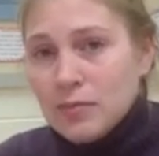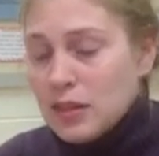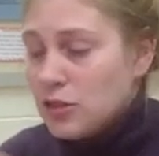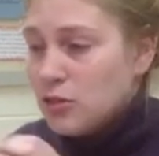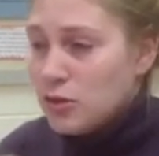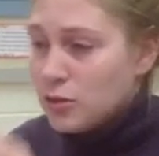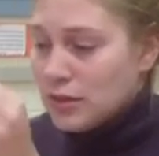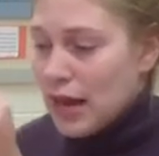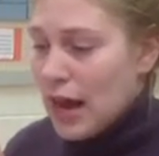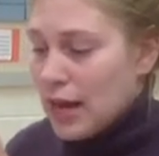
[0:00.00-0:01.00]
Did you use
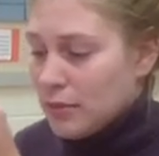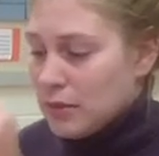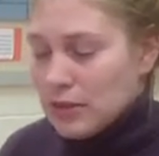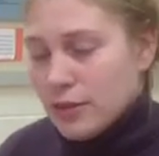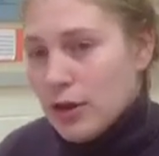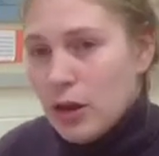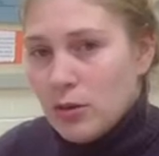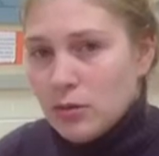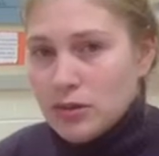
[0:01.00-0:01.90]
time 0,